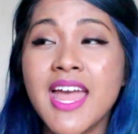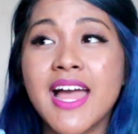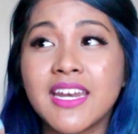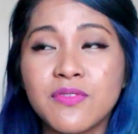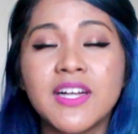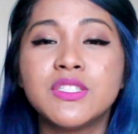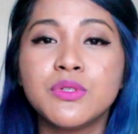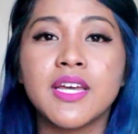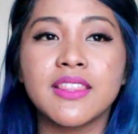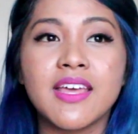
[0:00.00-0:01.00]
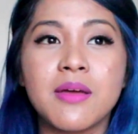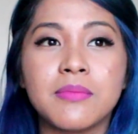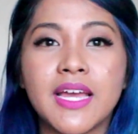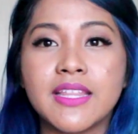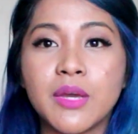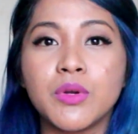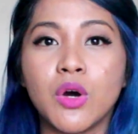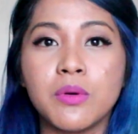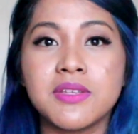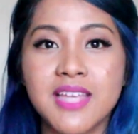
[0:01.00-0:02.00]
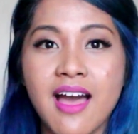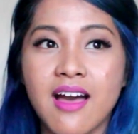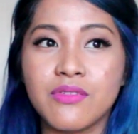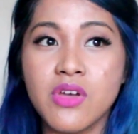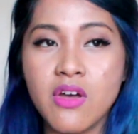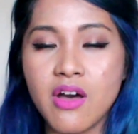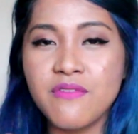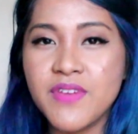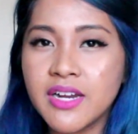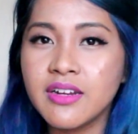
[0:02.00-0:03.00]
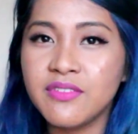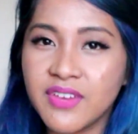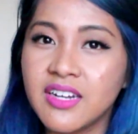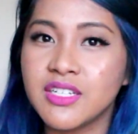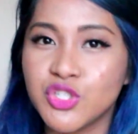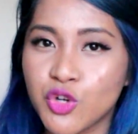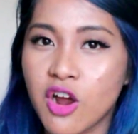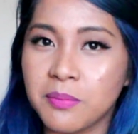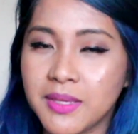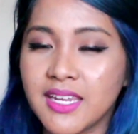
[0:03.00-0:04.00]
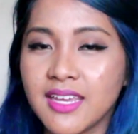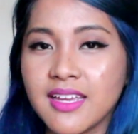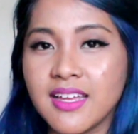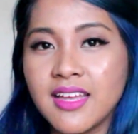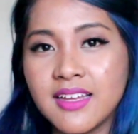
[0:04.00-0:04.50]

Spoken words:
And if I do get them, like they would always have a very, very strong meaning